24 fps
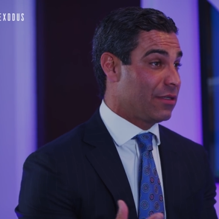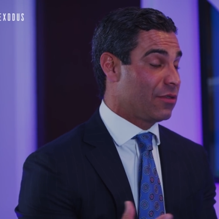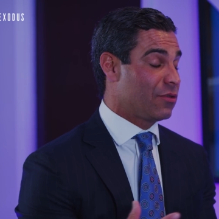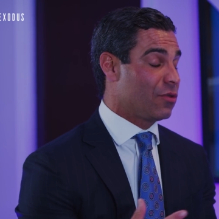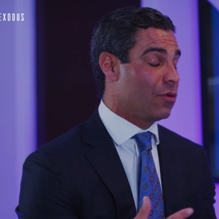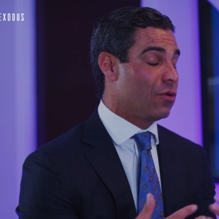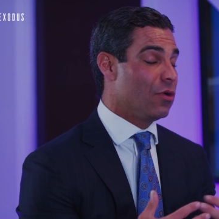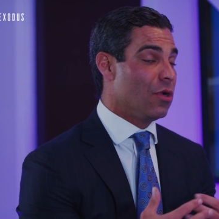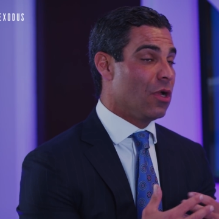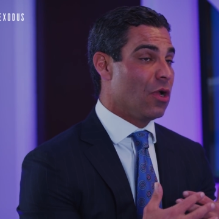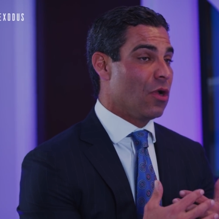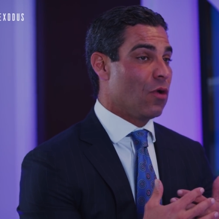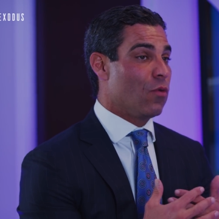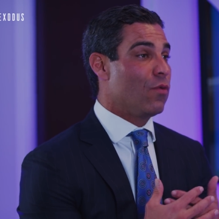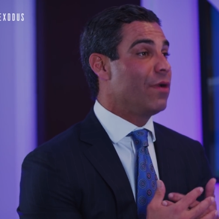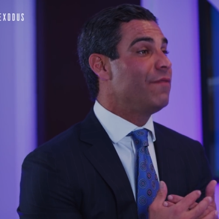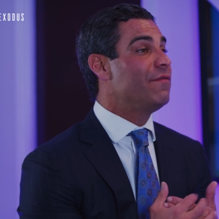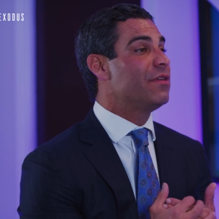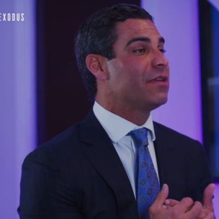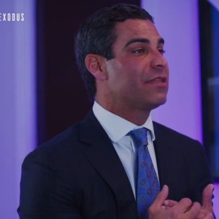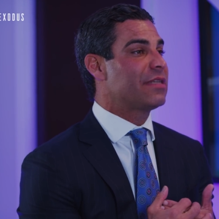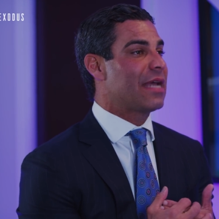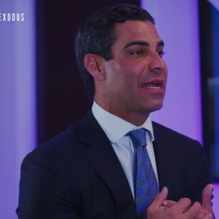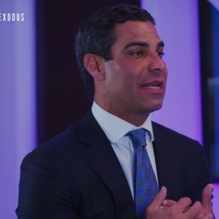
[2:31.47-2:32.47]
And so
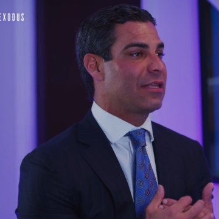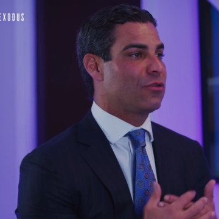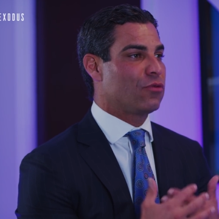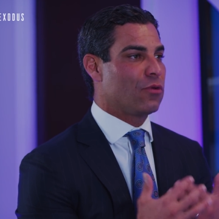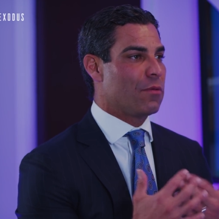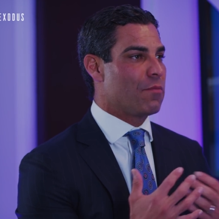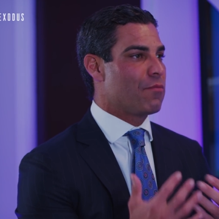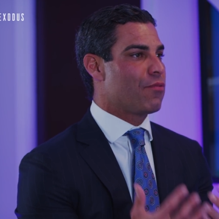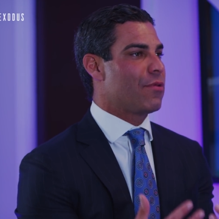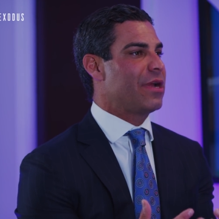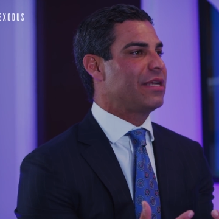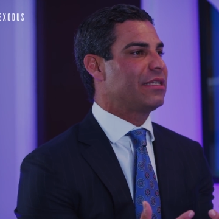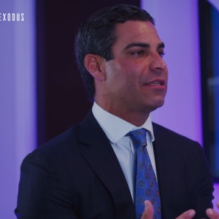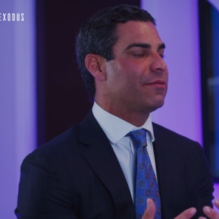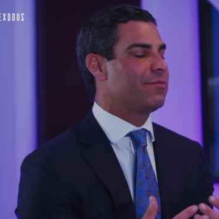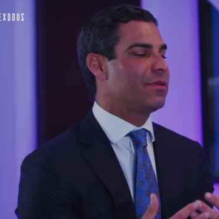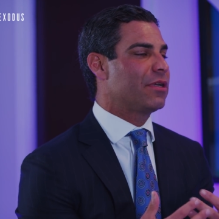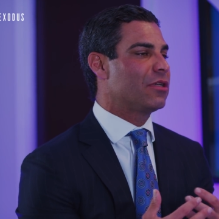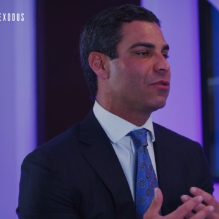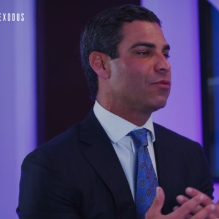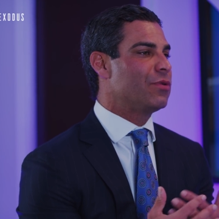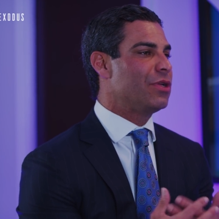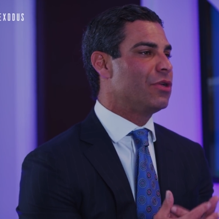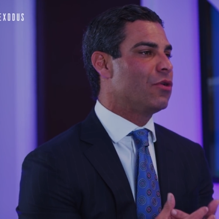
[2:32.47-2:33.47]
we've decided to embrace it
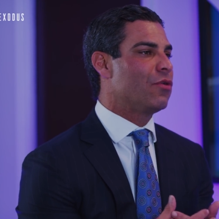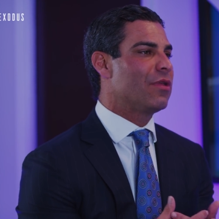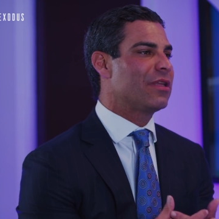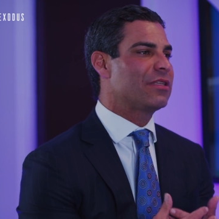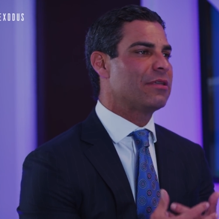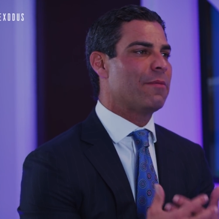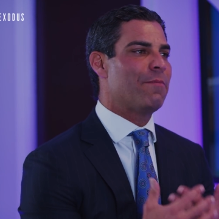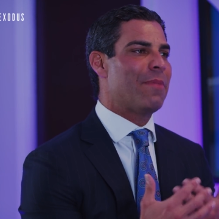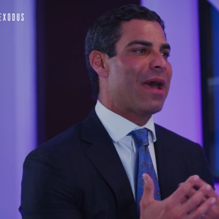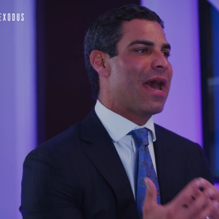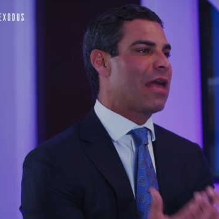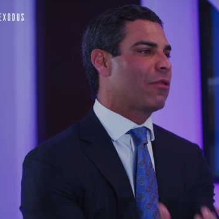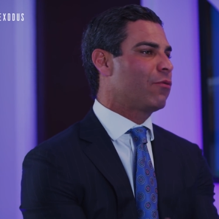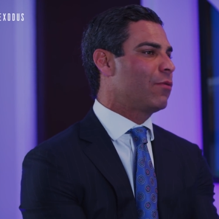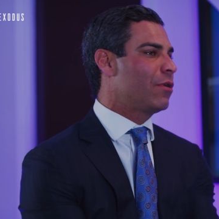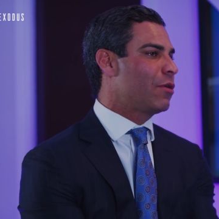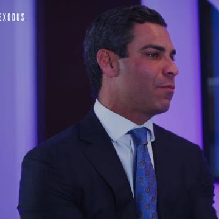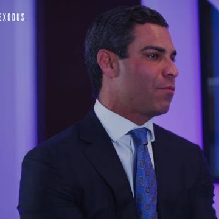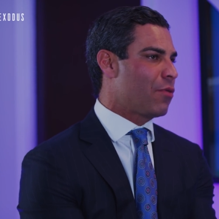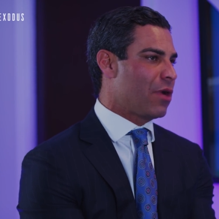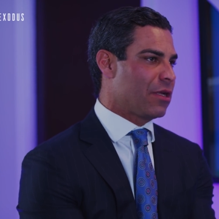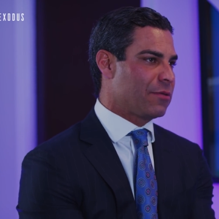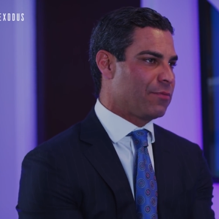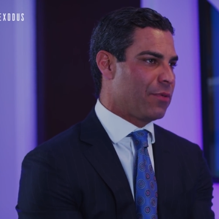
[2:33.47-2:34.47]
because we know that's a pathway
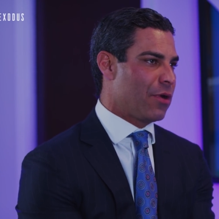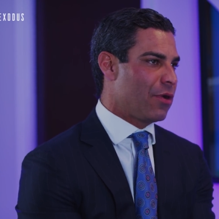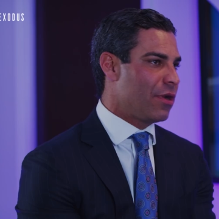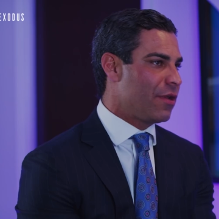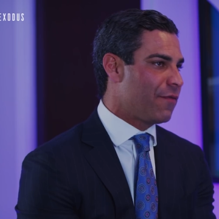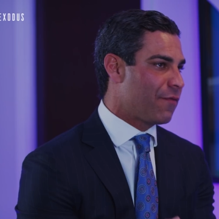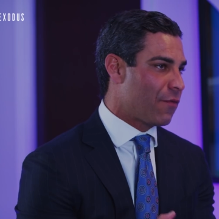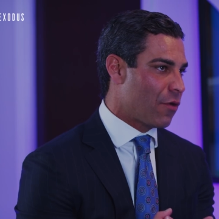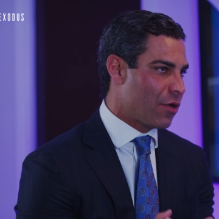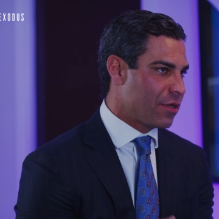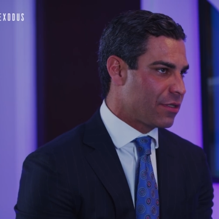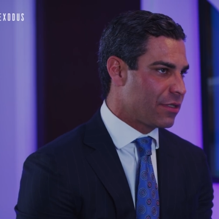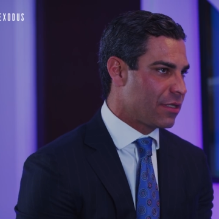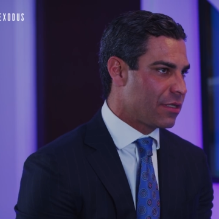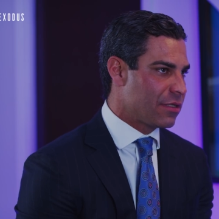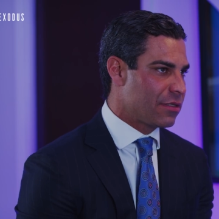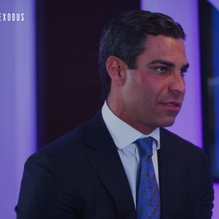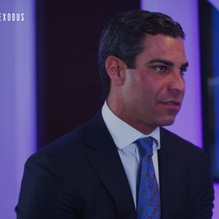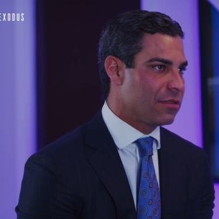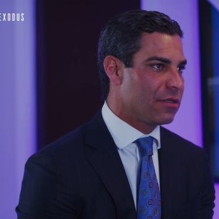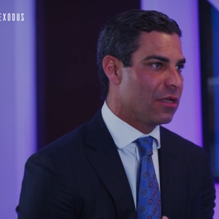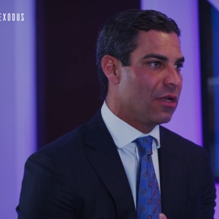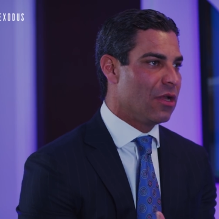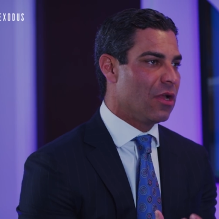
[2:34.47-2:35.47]
to prosperity for our
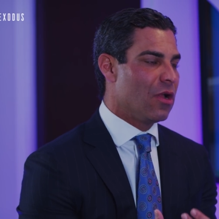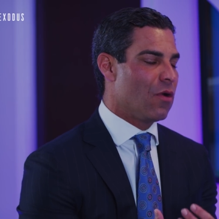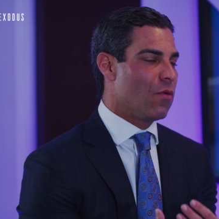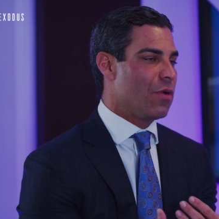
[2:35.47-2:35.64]
citizens.